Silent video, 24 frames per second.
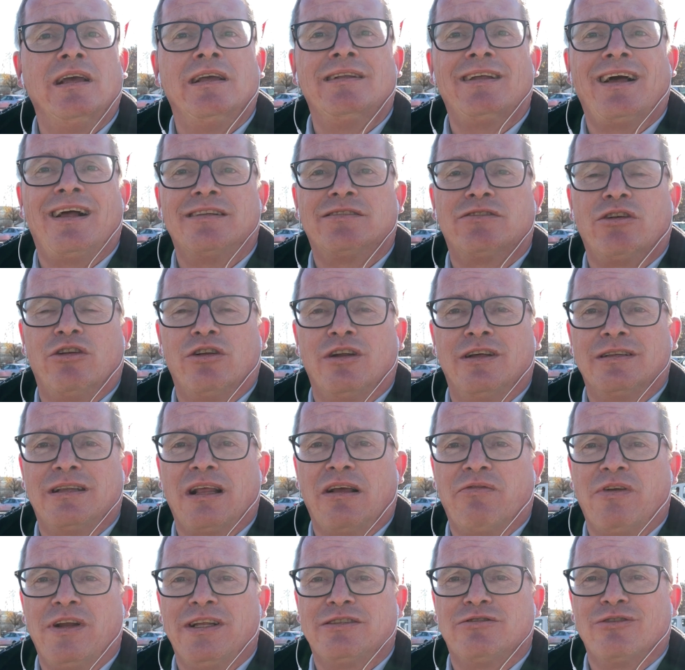
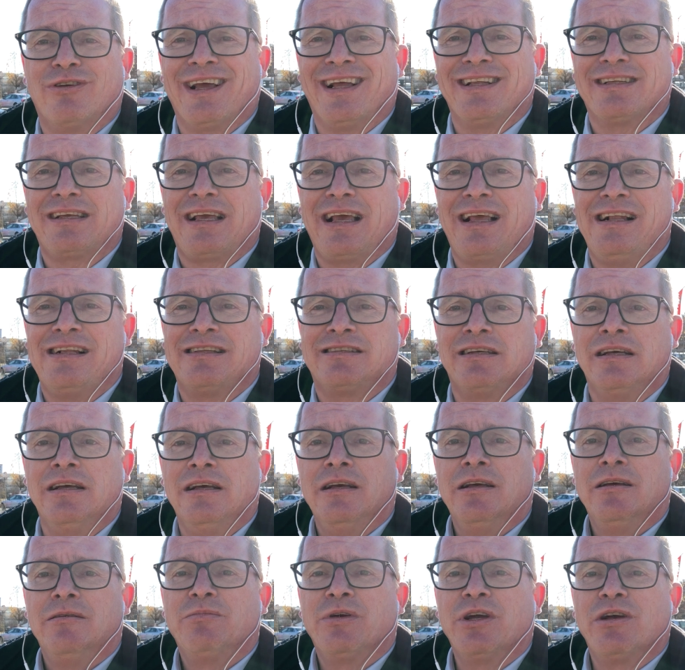alternatively to get killed,
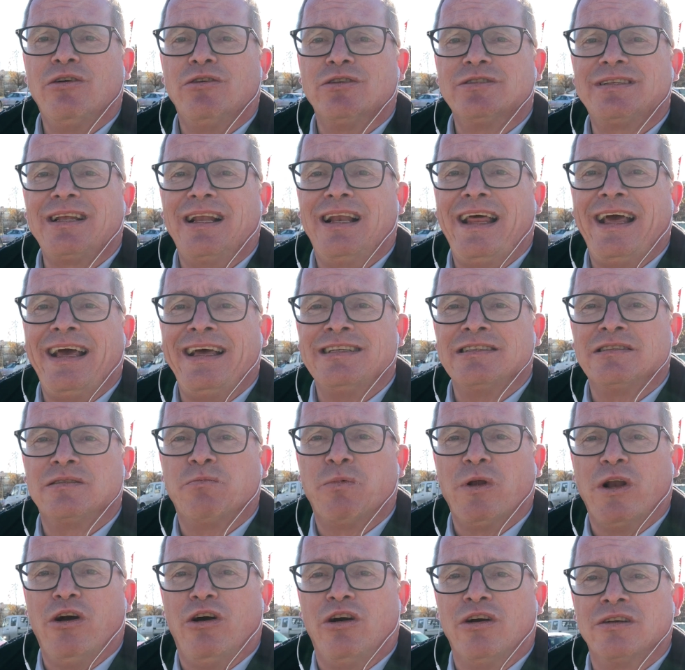because the land
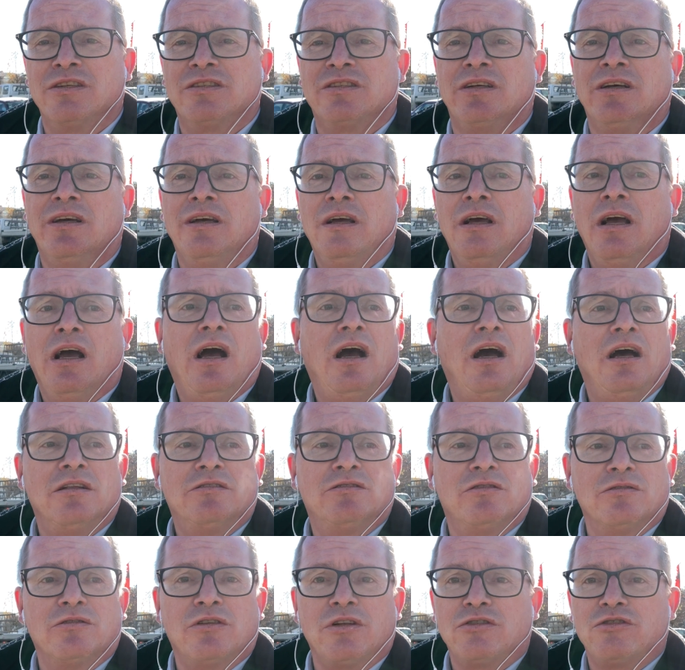belongs
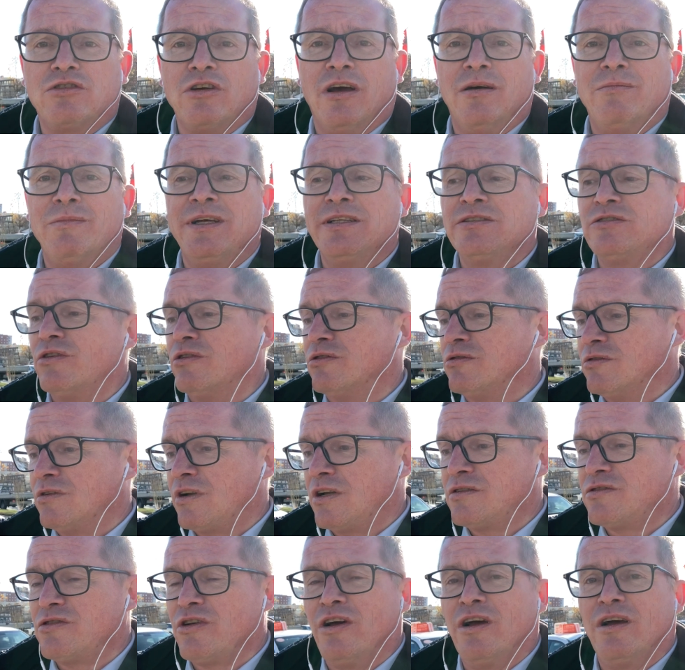to the Germans or to
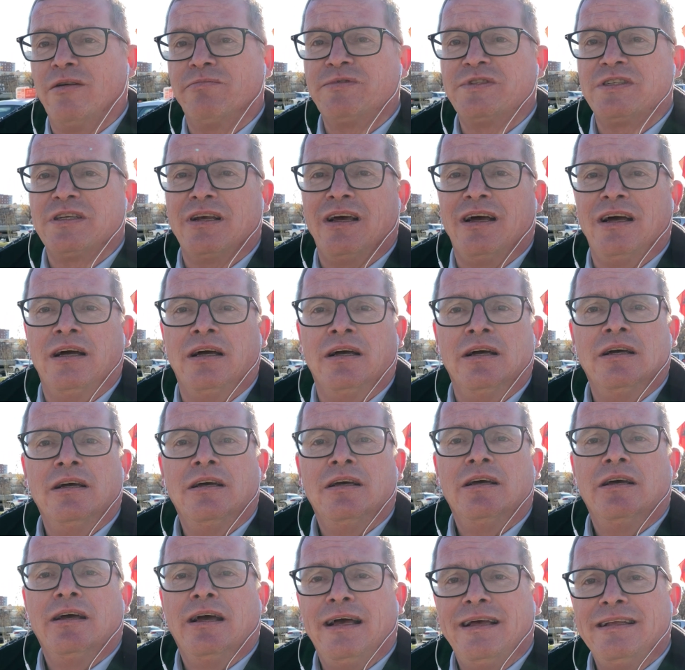the Serbs,
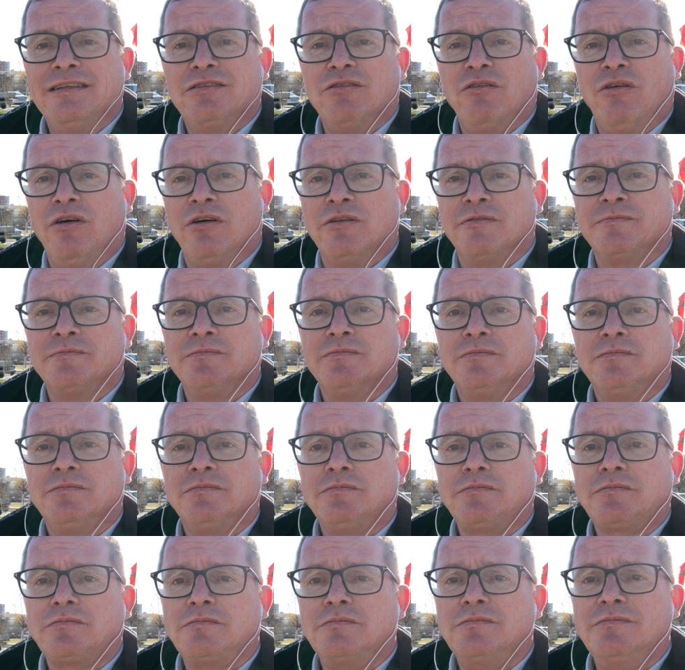and so on.
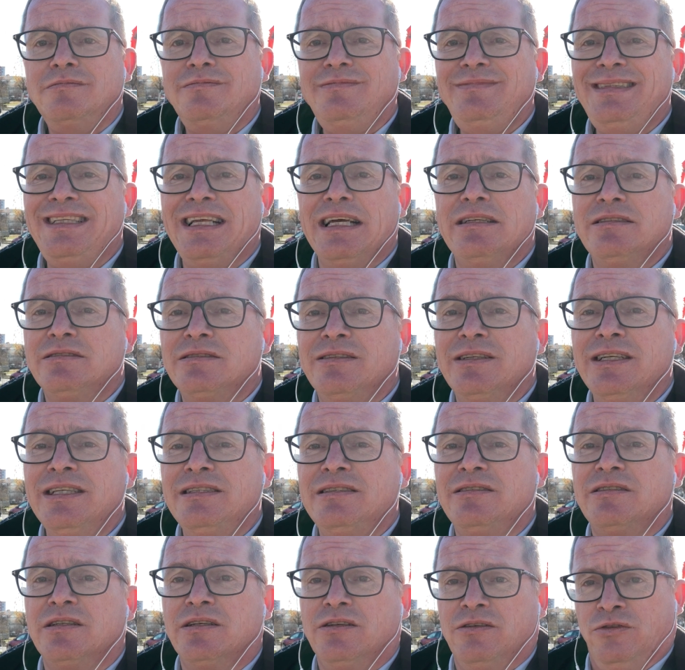And
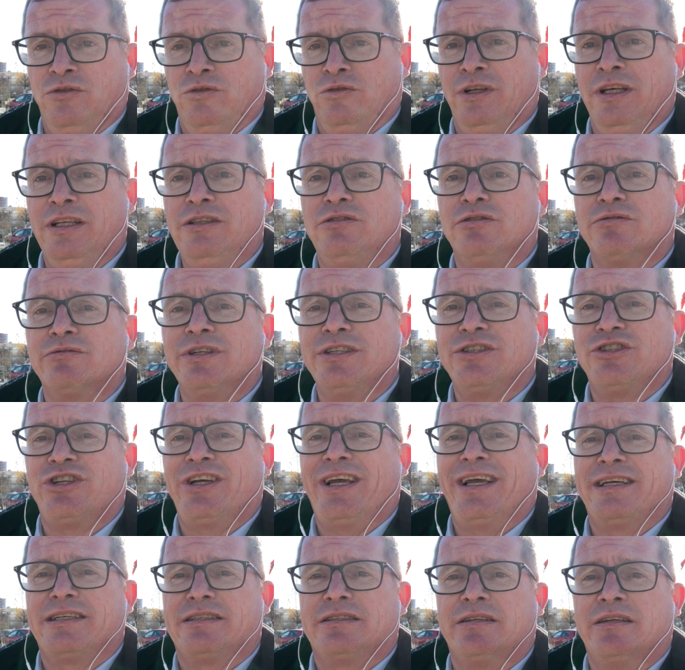this you need to
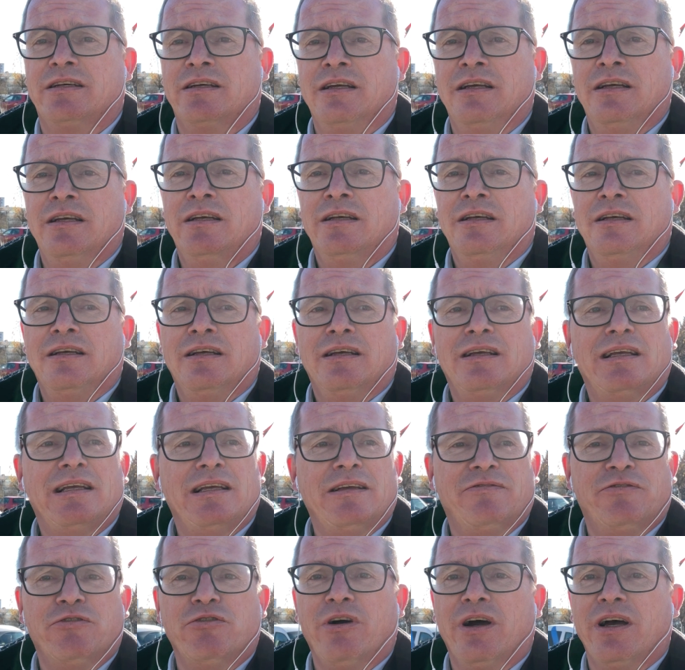reject
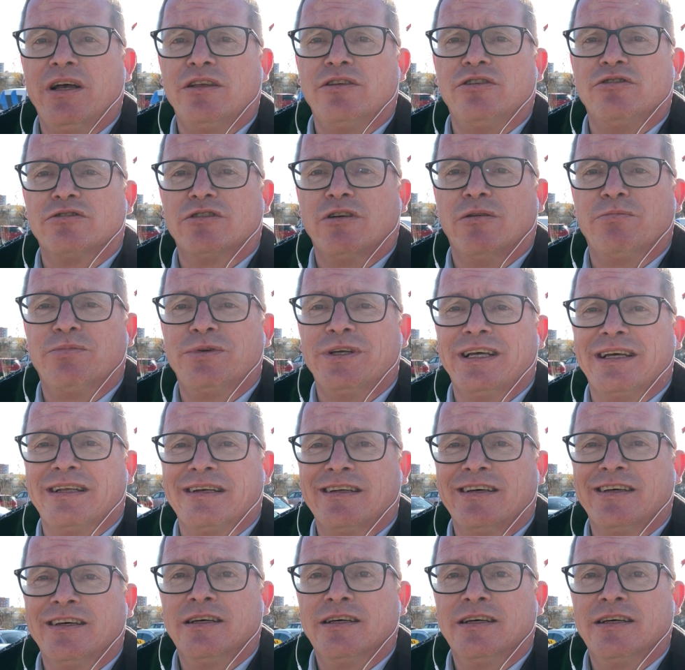if you are a European.